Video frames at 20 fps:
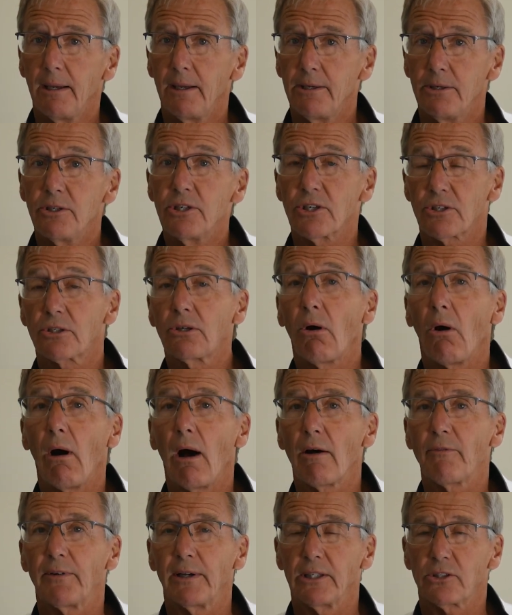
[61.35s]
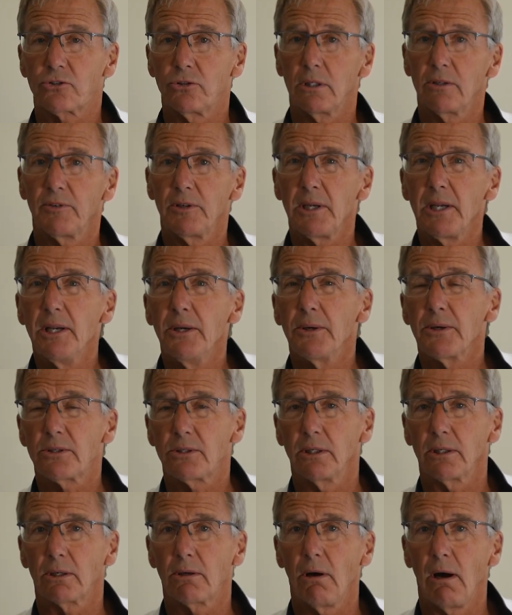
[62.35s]
You're just coughing. It's sort of an
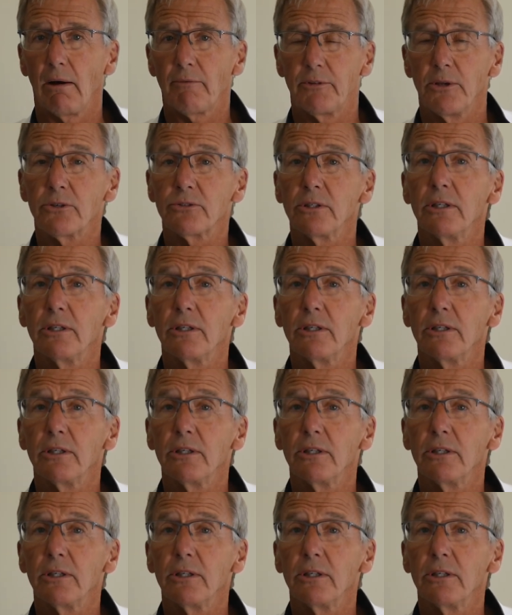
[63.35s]
irritant cough. There's